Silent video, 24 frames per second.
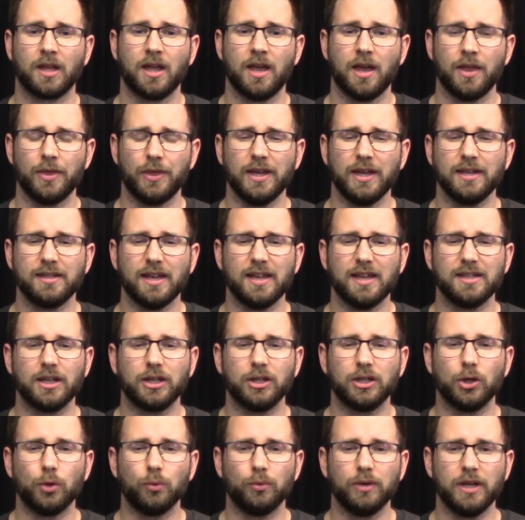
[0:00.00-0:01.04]
This is a
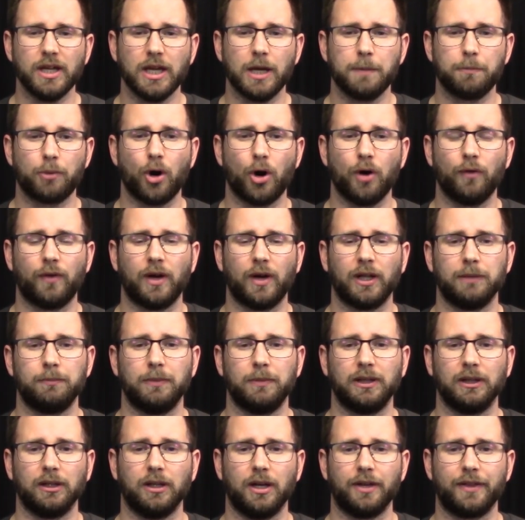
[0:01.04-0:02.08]
unique profile in
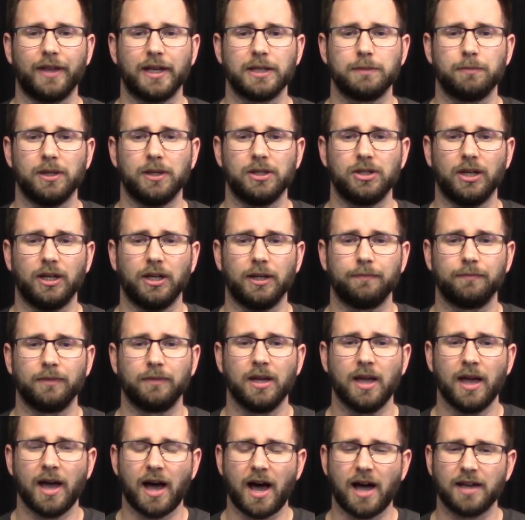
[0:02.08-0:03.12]
Middle-earth SBG,
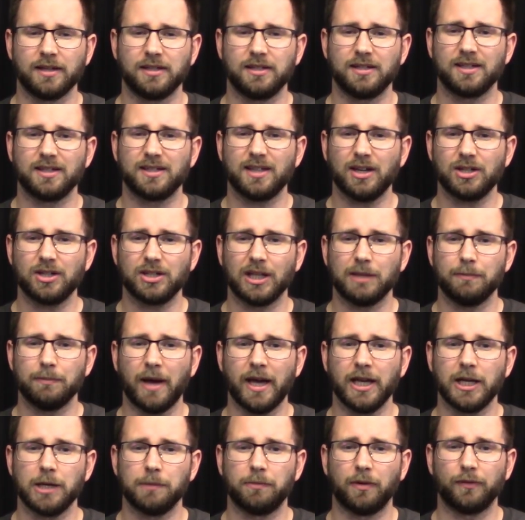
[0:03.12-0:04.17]
as it is essentially
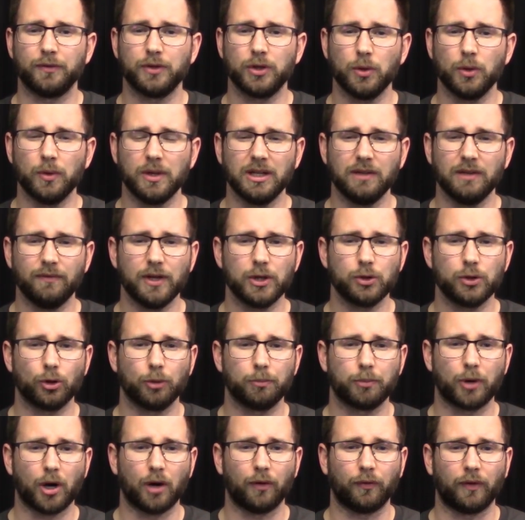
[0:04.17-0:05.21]
made up of 2 individual
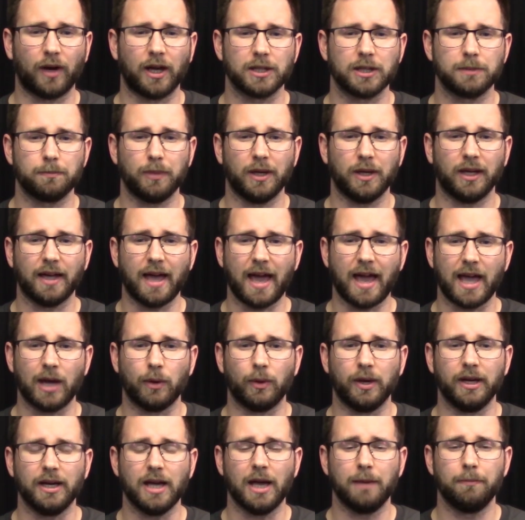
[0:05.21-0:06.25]
profiles being
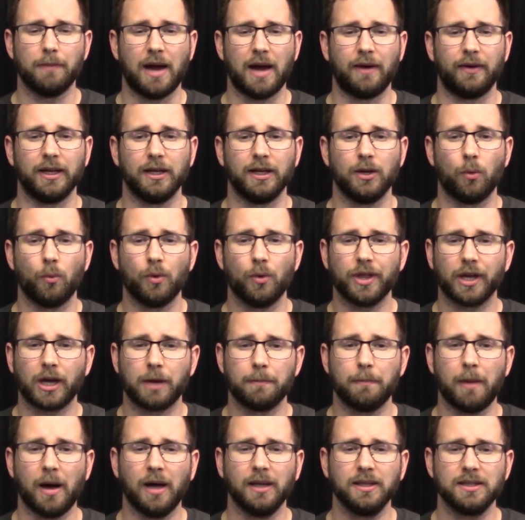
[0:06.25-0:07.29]
Éowyn and Merry with a
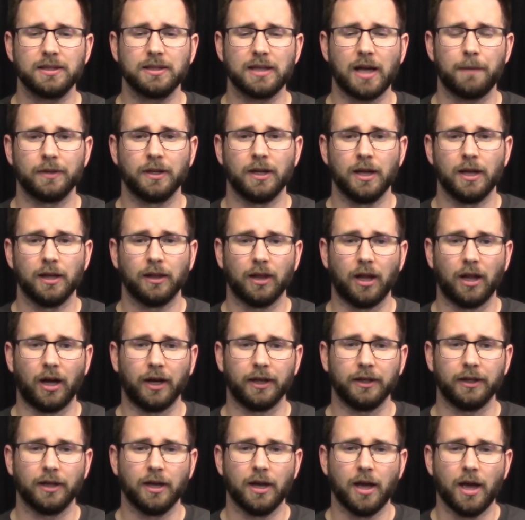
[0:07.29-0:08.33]
combined stat
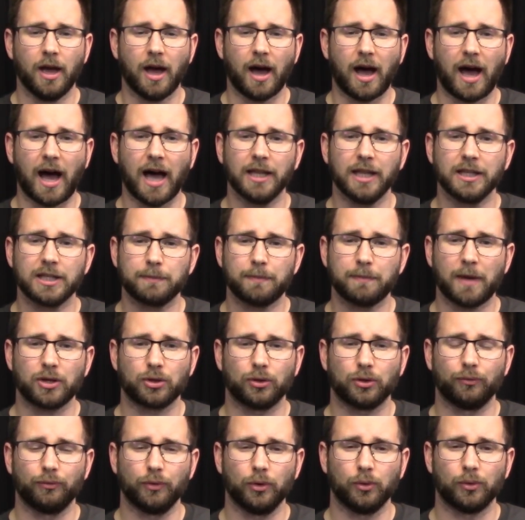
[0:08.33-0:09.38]
line and
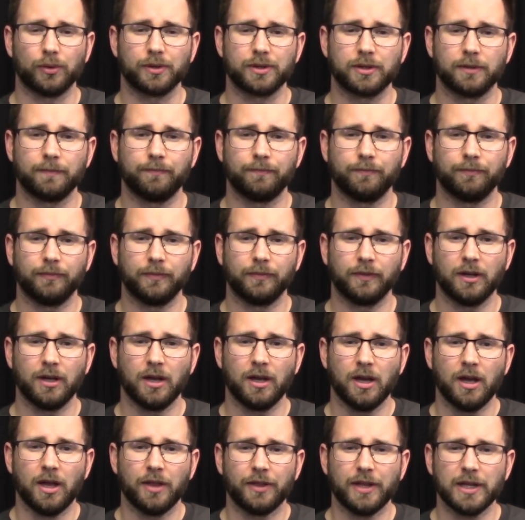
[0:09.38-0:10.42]
special rules.
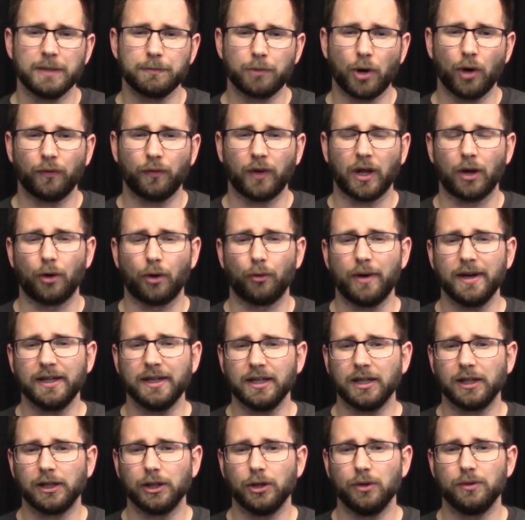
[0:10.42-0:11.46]
This profile already
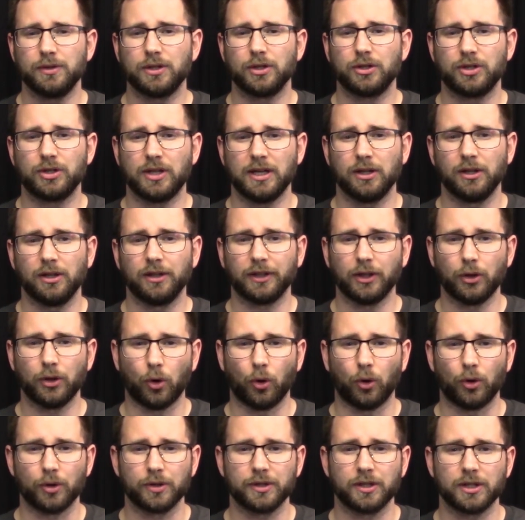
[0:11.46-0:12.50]
includes a shield and
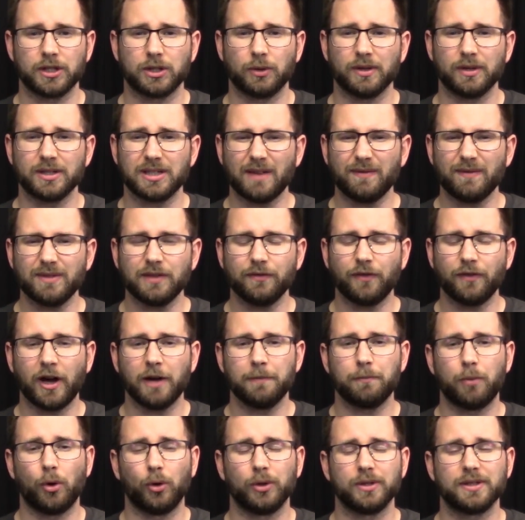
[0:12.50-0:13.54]
horse, so at
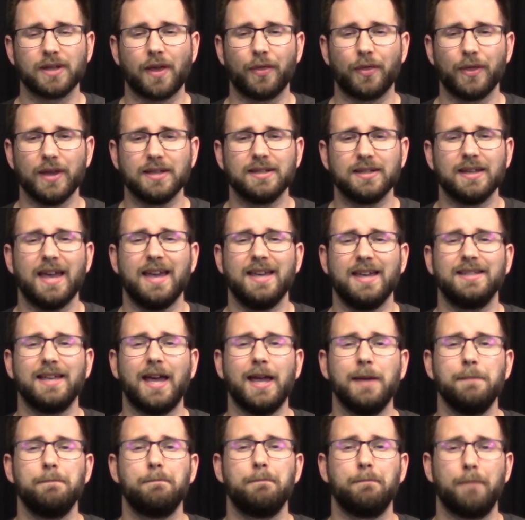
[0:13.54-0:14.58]
75 points this is
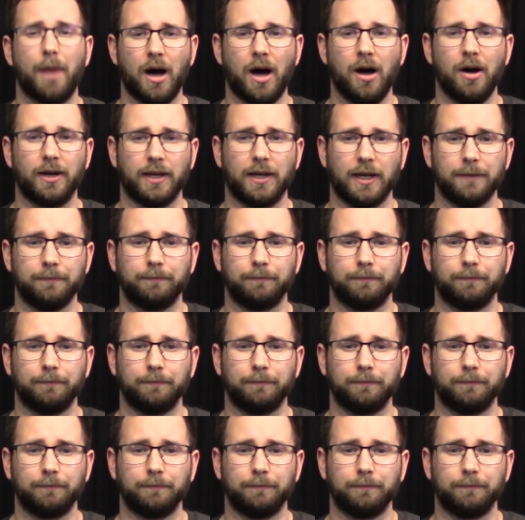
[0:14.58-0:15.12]
a bargain.